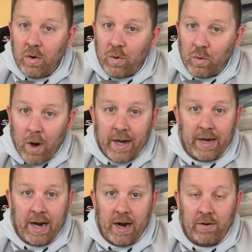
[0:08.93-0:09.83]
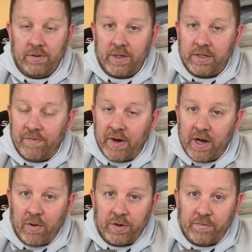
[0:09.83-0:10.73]
right now. This
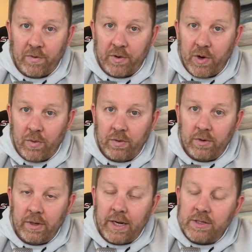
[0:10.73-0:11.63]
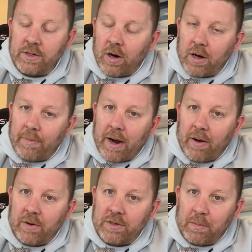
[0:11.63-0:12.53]
video is for you. Let's talk
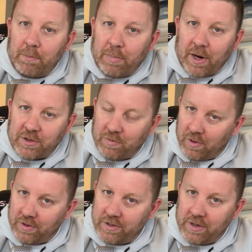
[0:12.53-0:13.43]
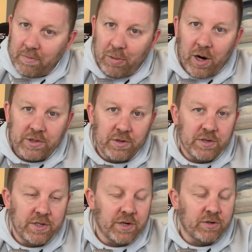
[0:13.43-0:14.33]
about some buzzwords imposter
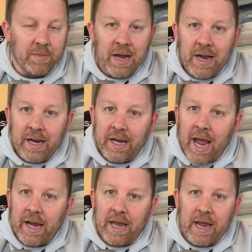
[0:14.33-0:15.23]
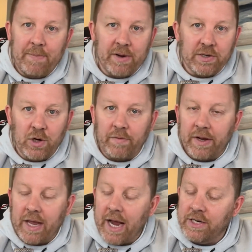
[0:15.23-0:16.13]
syndrome, gatekeeping,
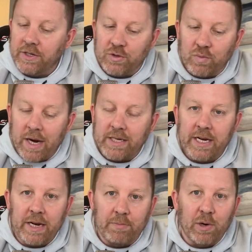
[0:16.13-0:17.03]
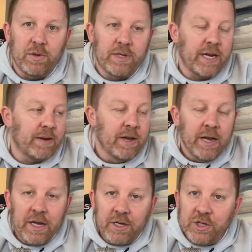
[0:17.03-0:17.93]
certifications, red team, blue team,
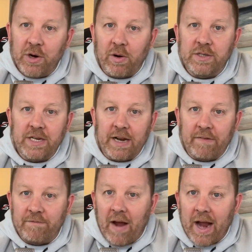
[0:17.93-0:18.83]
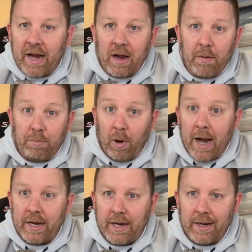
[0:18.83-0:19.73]
GRC, FAANG,
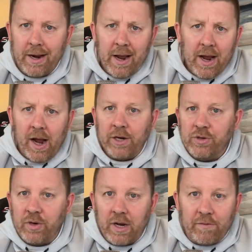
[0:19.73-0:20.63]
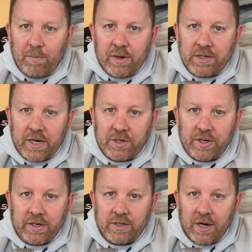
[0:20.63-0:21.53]
branding, entry level
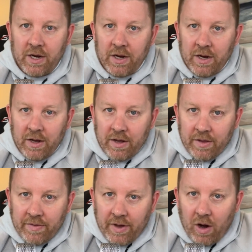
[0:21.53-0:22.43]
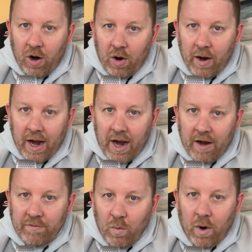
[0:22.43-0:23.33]
positions. They all
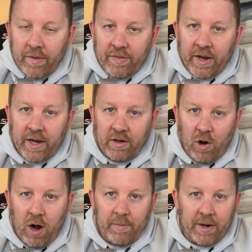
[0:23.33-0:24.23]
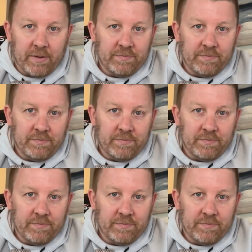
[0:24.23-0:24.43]
have one thing in common